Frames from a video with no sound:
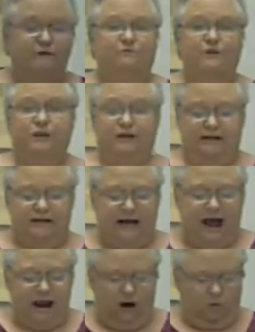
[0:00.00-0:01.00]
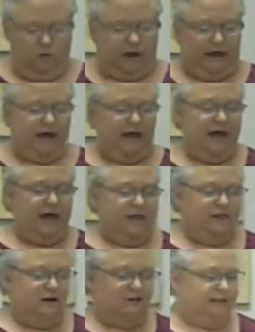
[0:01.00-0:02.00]
entire week,
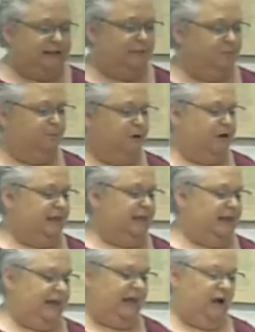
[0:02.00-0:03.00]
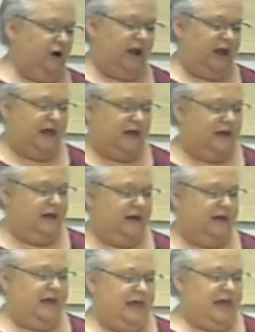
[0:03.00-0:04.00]
there's a little booklet here, and
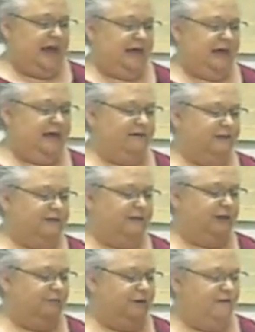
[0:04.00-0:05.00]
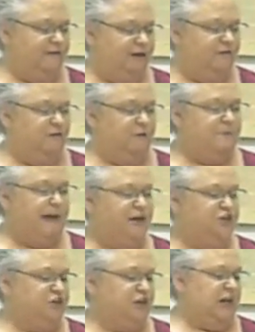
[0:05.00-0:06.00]
it gives a little bit of
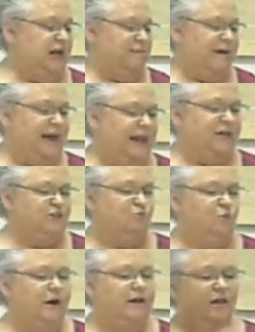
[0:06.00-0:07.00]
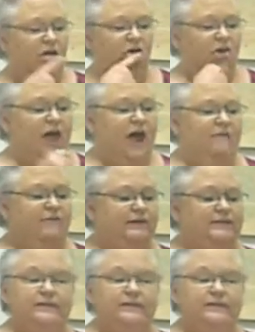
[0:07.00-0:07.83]
information about each one of the